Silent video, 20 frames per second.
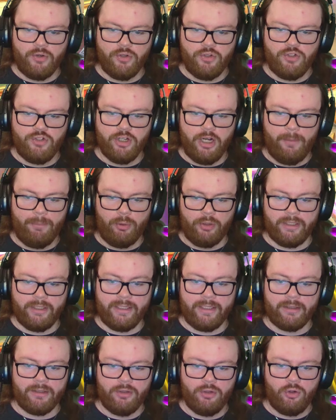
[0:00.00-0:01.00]
doubly,
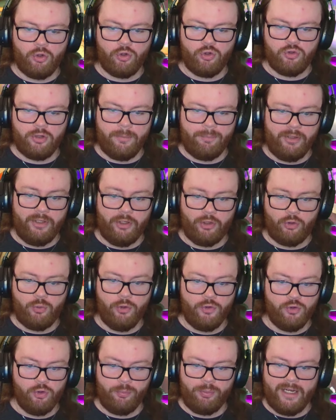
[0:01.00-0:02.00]
or triply, or
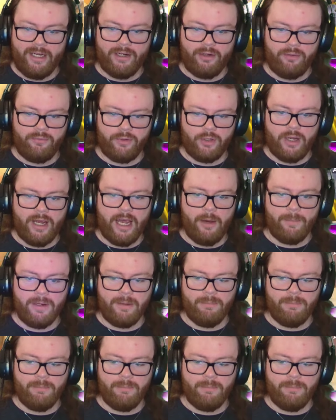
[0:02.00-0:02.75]
quadruply, I don't even know how many